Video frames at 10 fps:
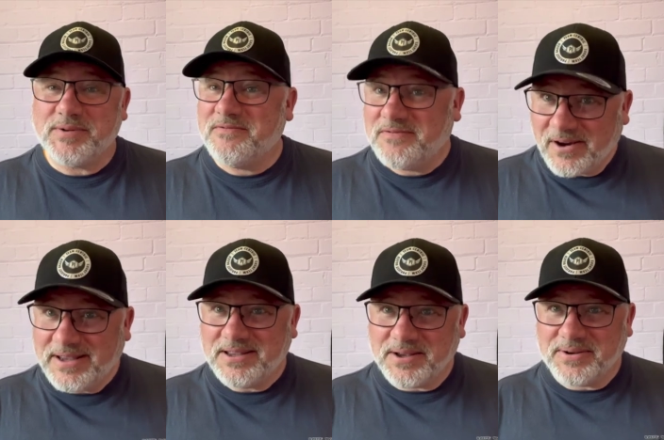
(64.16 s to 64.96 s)

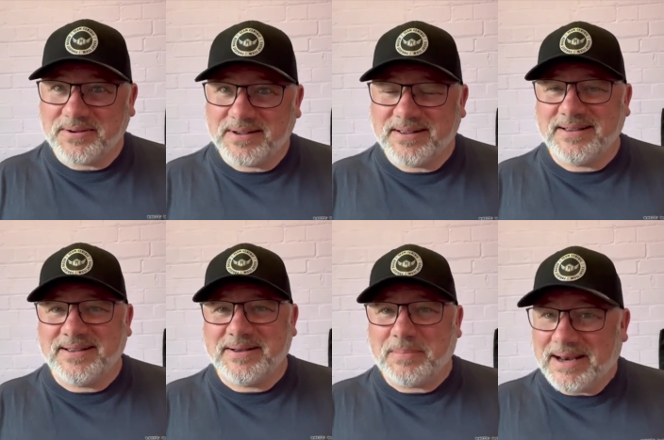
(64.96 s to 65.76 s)
invite you
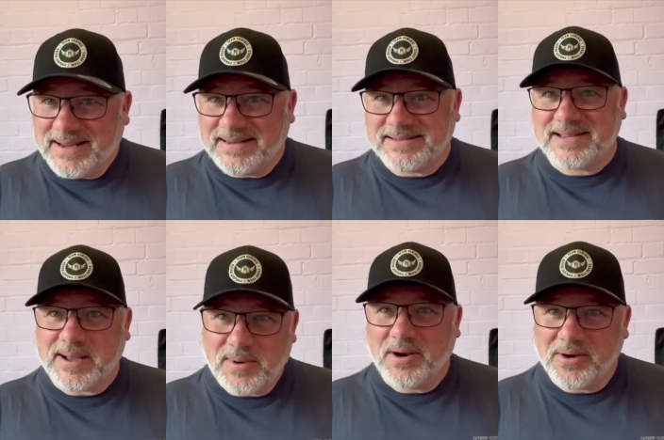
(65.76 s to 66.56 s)
please
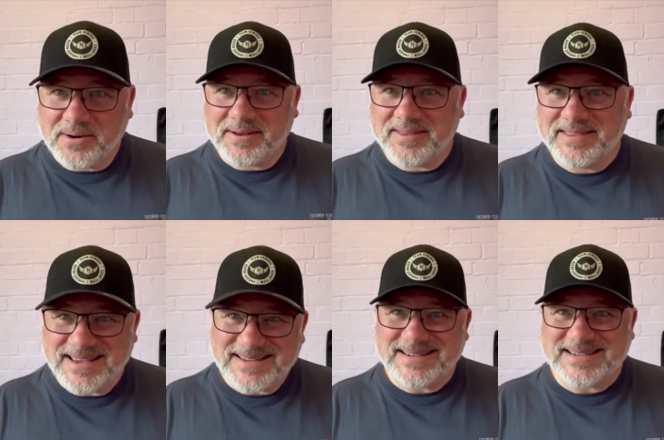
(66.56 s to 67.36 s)
come along
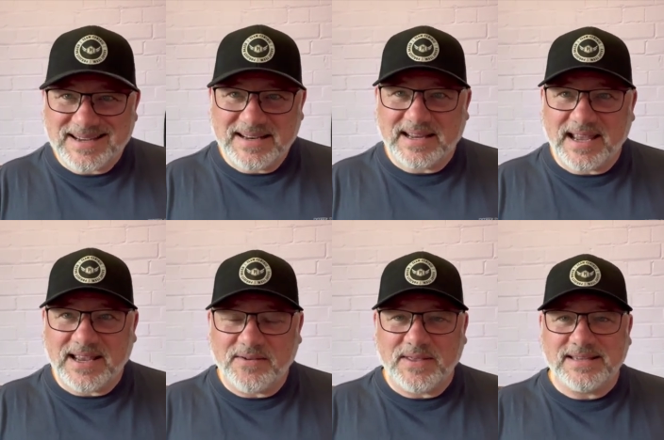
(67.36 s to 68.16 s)
this Sunday.
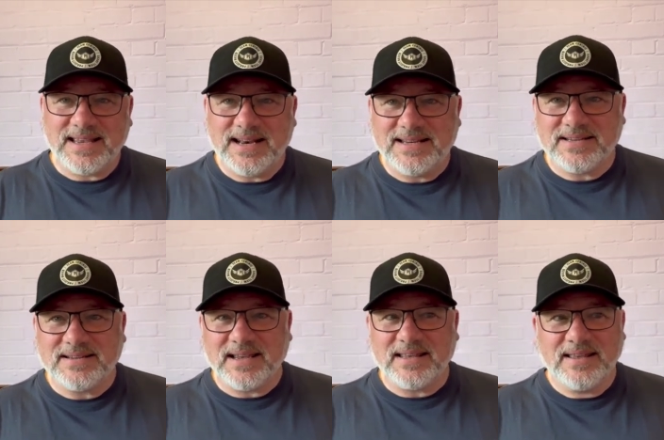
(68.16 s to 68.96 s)
If there's any
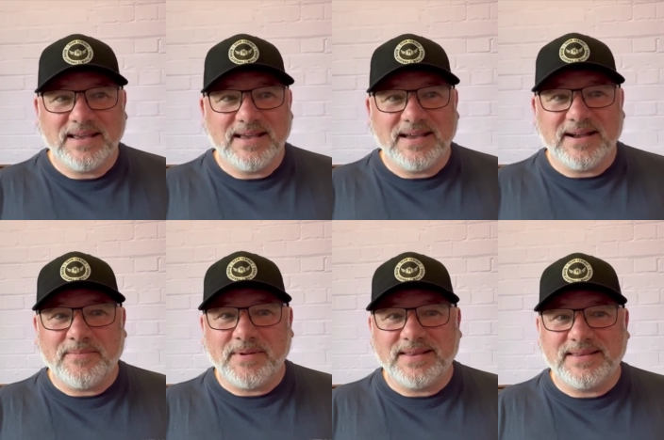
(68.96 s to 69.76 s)
Sunday
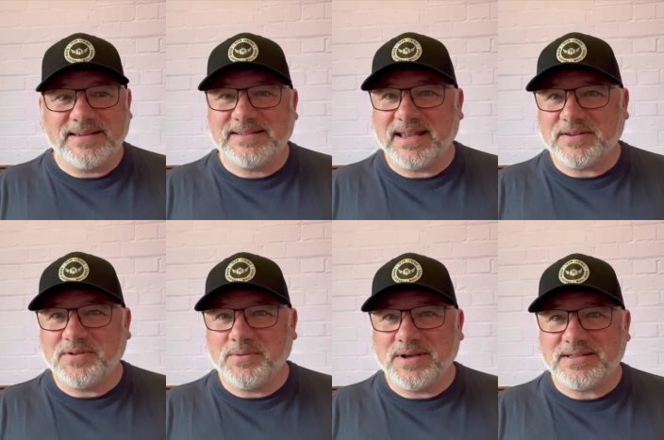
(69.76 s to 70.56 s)
um, in these next
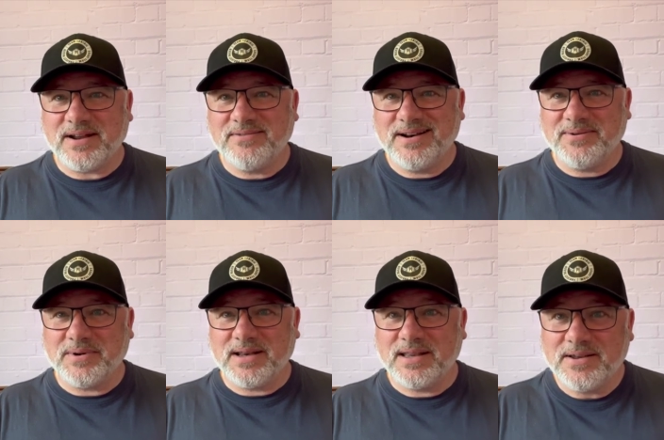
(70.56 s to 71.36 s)
few weeks that I really
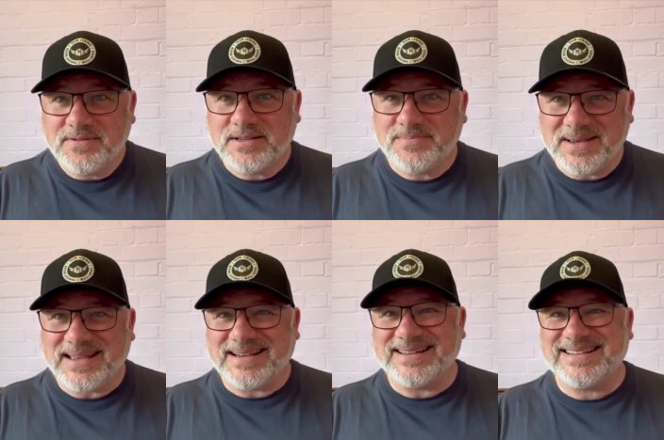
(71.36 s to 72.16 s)
would love you to be
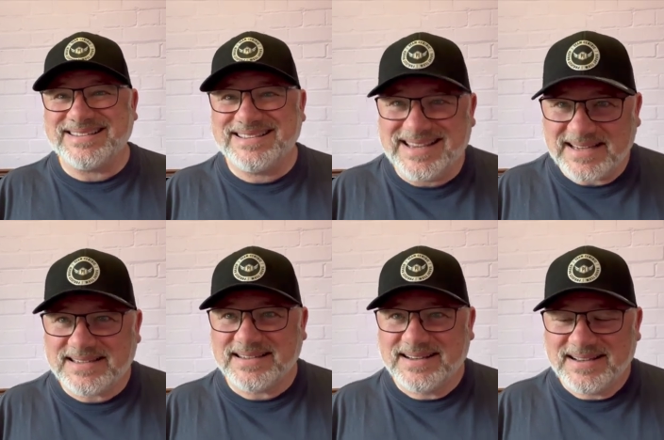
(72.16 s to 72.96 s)
at, it's
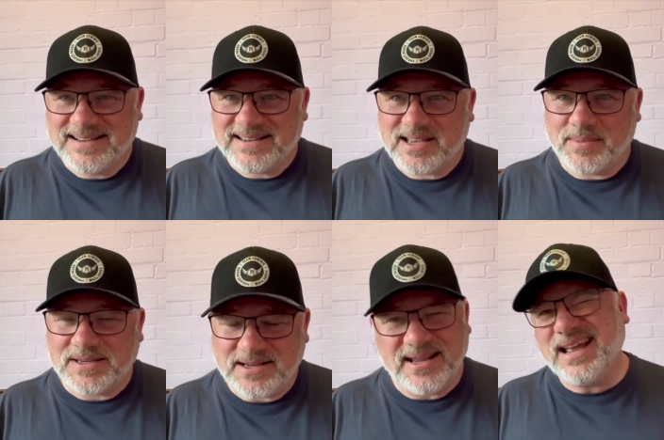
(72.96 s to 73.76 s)
this
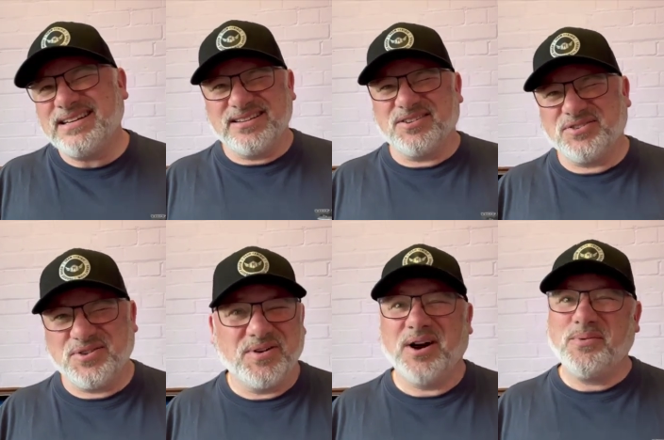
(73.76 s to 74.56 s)
coming Sunday. Actually, it's not
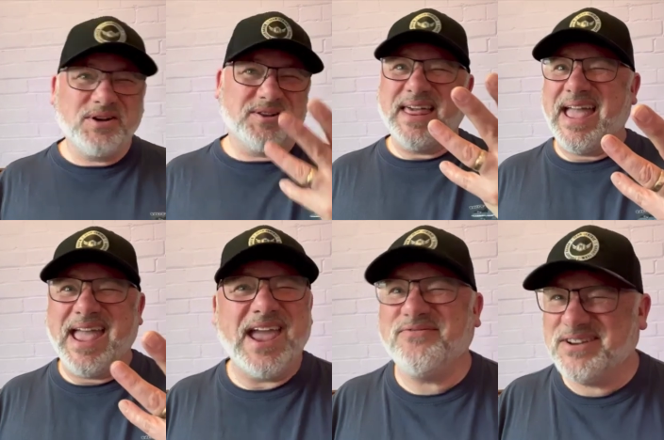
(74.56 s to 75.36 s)
true. I want you there
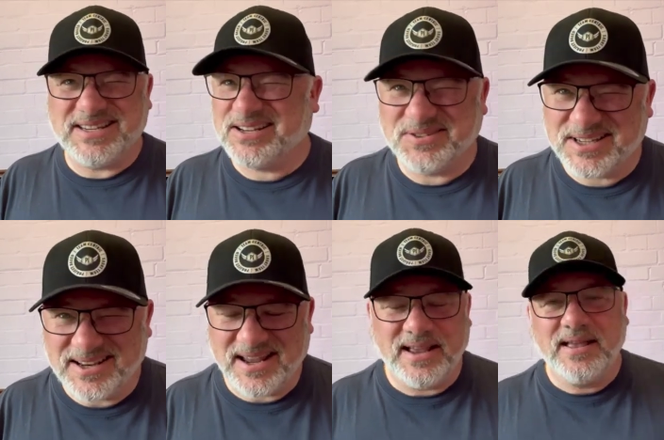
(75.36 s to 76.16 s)
every single
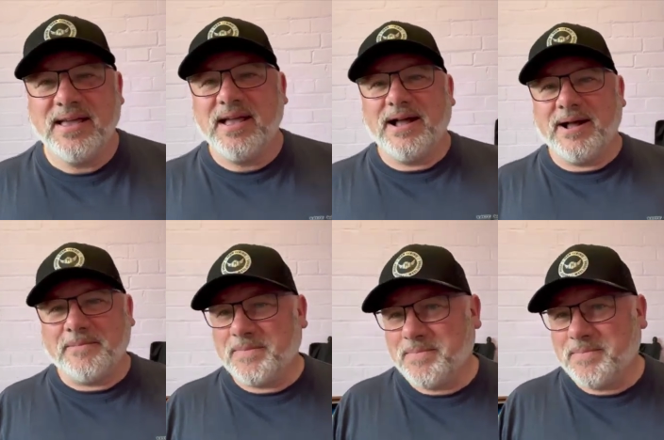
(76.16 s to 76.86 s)
Sunday. Um,